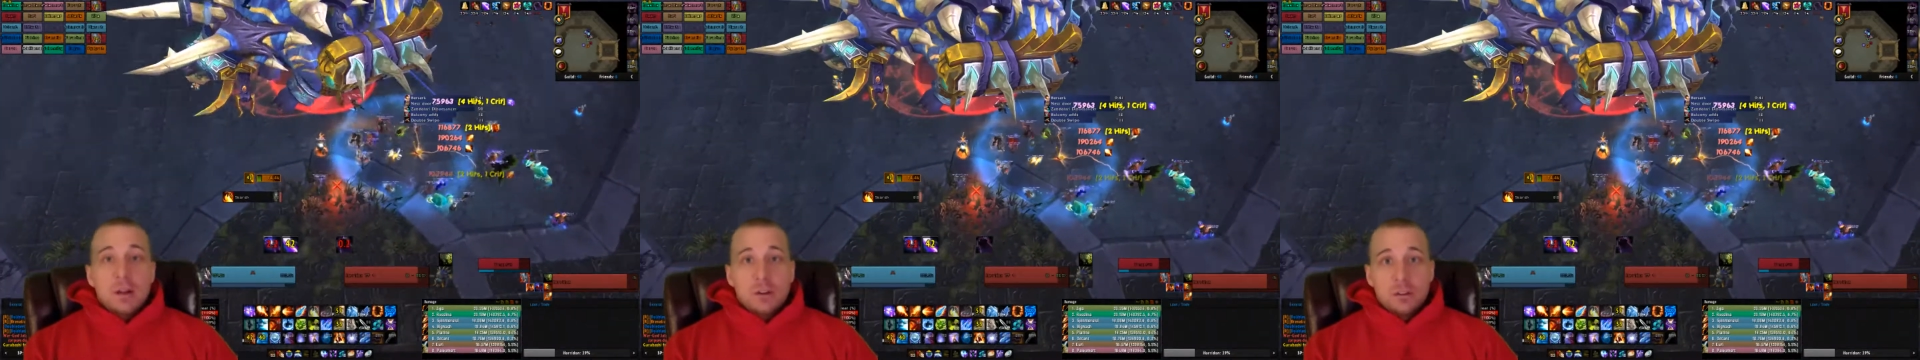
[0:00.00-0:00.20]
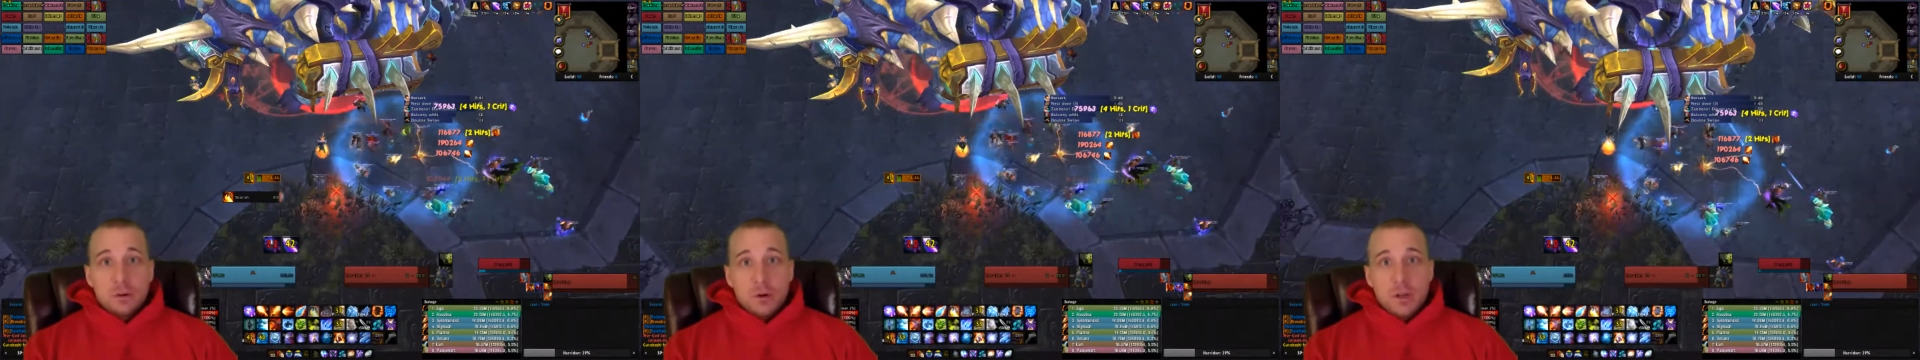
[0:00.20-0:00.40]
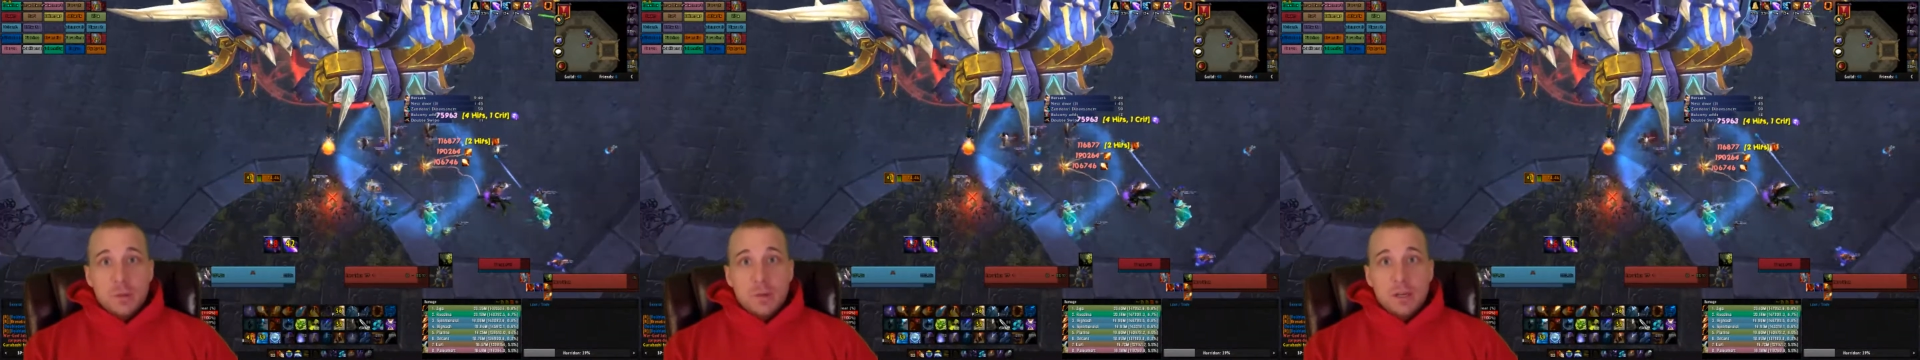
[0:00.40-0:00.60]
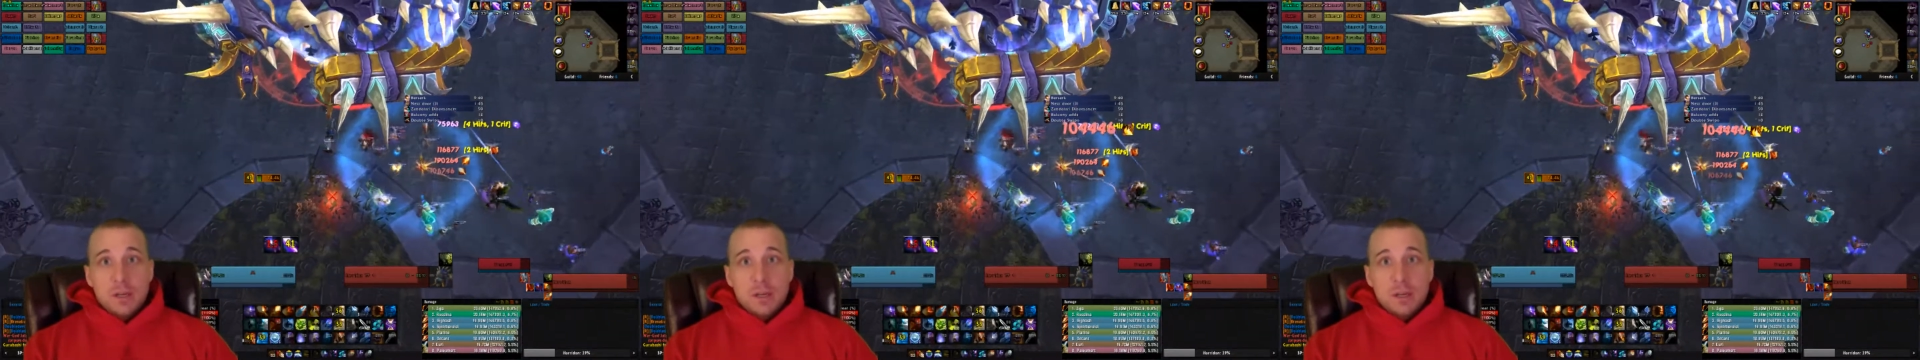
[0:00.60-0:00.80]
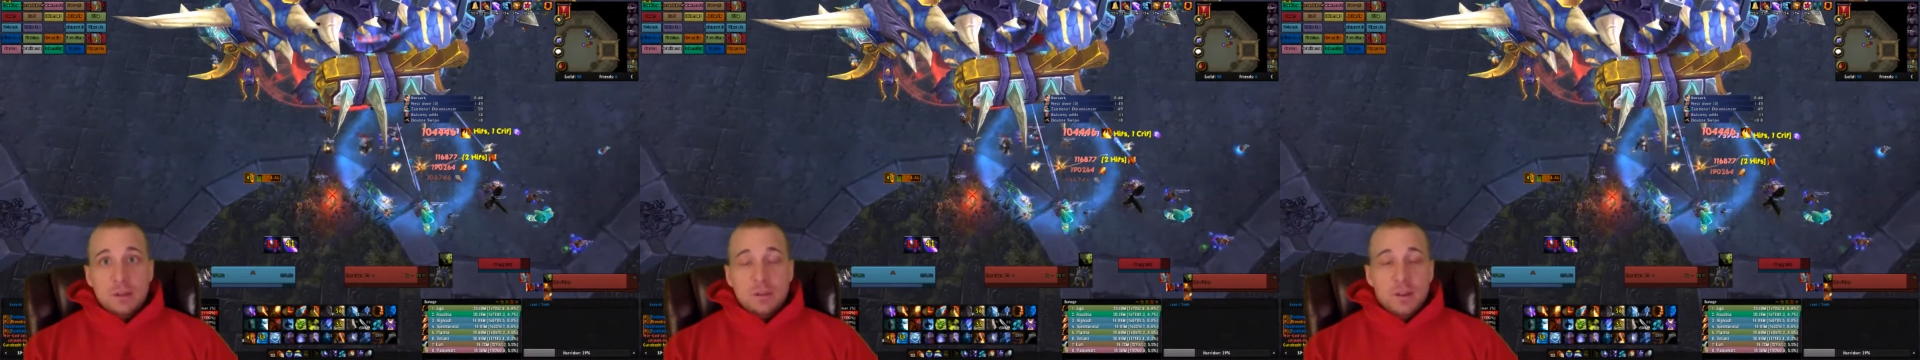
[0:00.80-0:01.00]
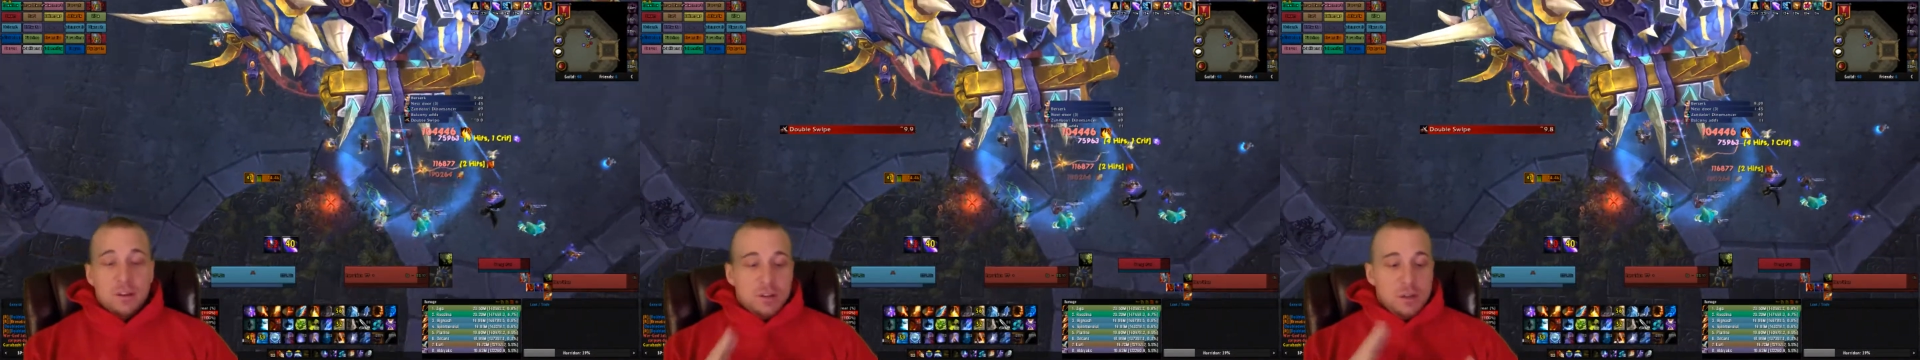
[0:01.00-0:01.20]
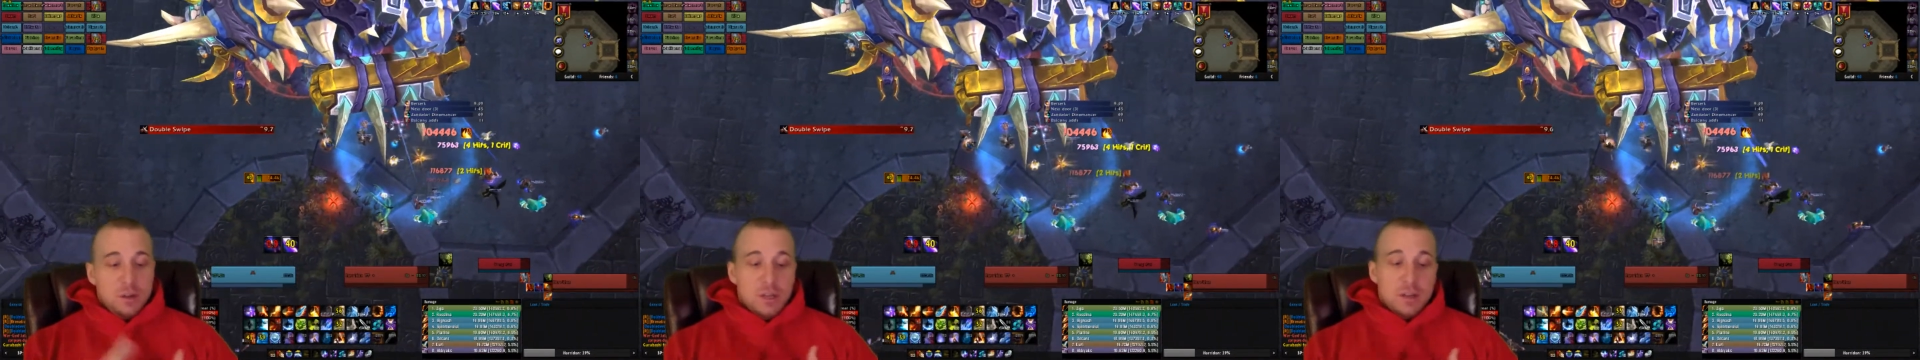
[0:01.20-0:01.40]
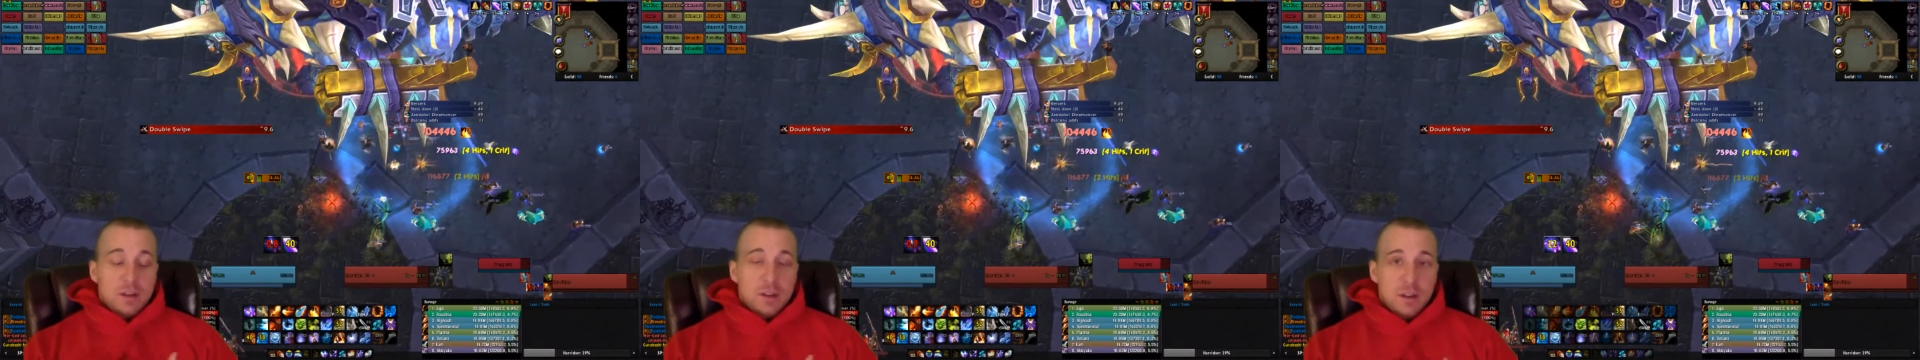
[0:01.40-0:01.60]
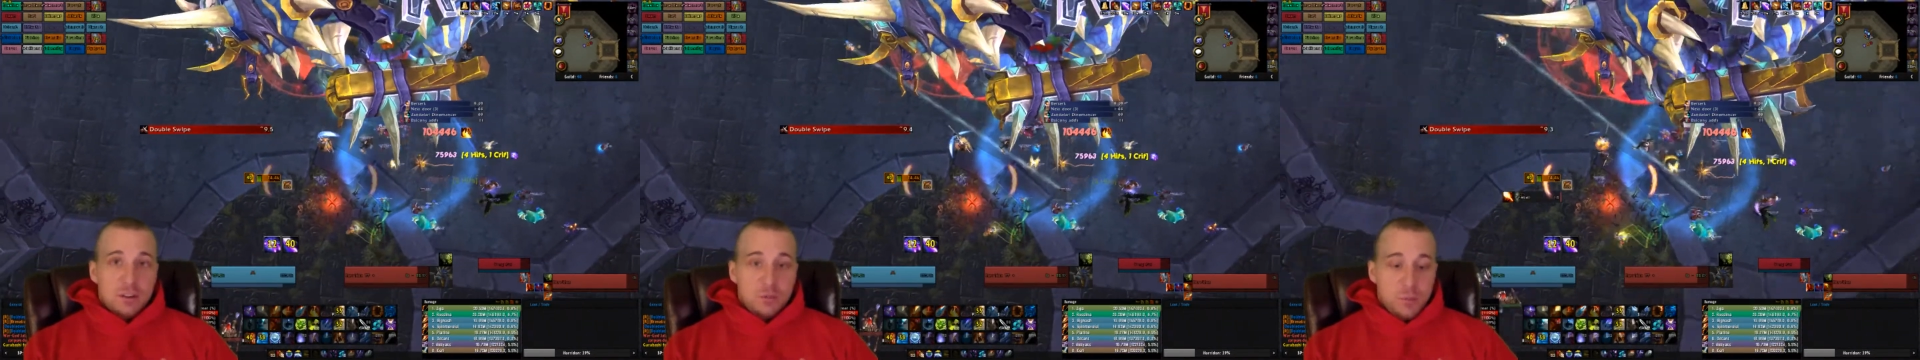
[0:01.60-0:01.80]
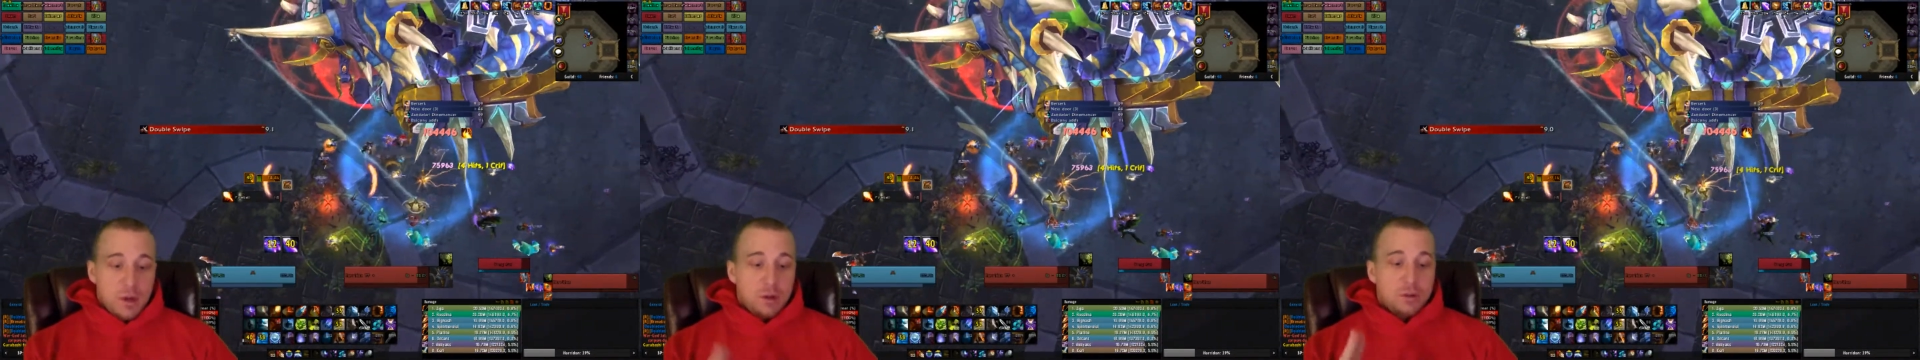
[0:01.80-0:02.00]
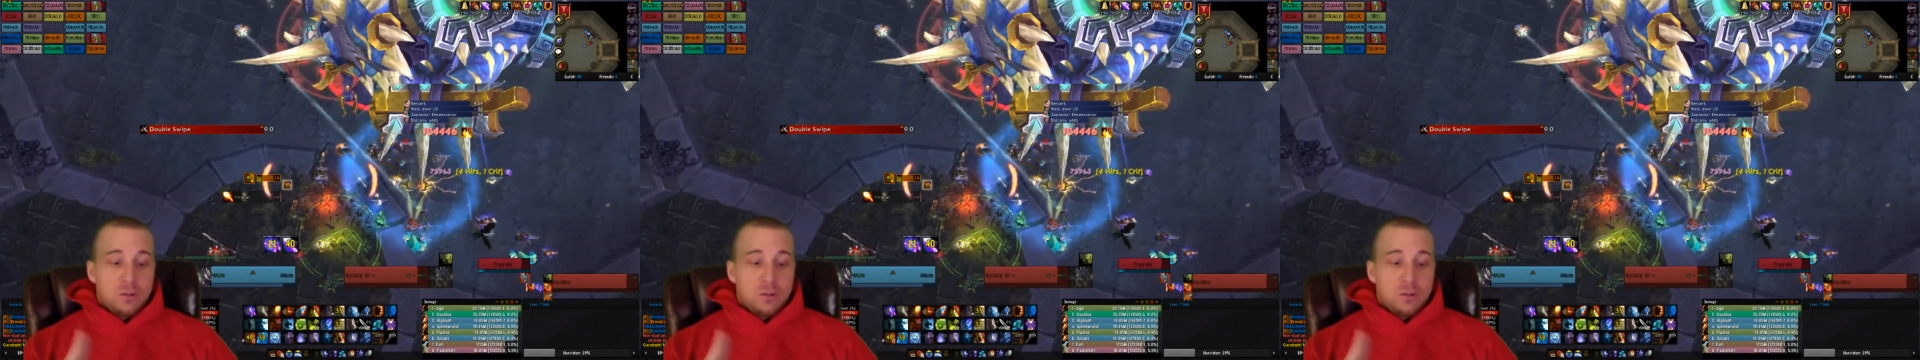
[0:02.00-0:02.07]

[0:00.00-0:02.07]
there's going to be things that you need to dispel,